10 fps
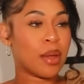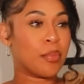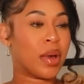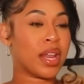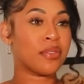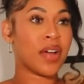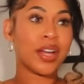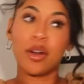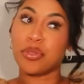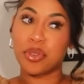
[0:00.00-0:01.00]
But if
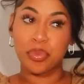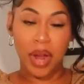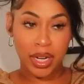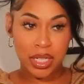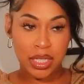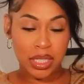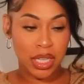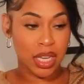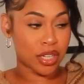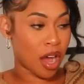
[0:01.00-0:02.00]
I go through pregnancy
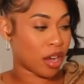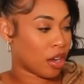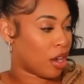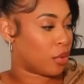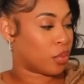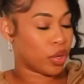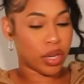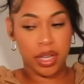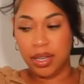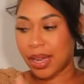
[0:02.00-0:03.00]
and knock on
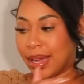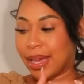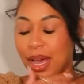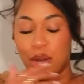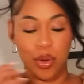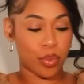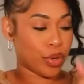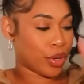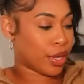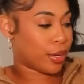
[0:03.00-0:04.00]
wood, I ain't got no
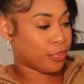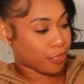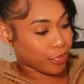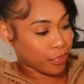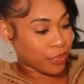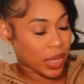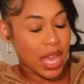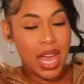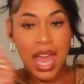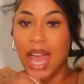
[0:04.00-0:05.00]
wood,
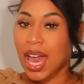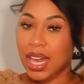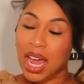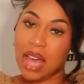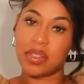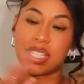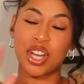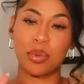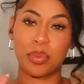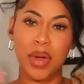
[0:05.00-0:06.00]
and I have a
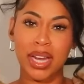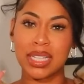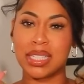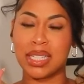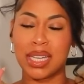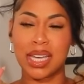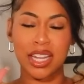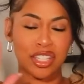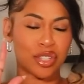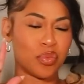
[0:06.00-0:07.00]
terrible pregnancy and
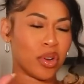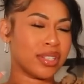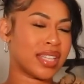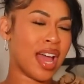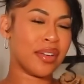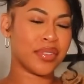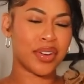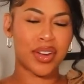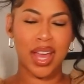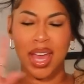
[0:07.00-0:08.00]
it's the worst
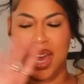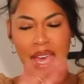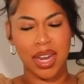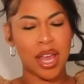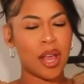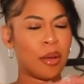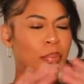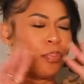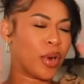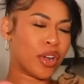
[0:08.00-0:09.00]
ever and
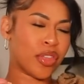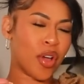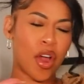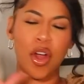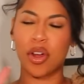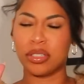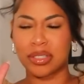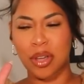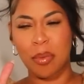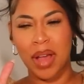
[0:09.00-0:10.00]
birth
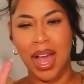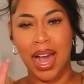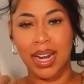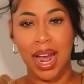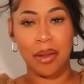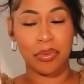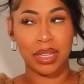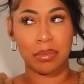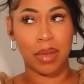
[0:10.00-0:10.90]
hurts so bad, I really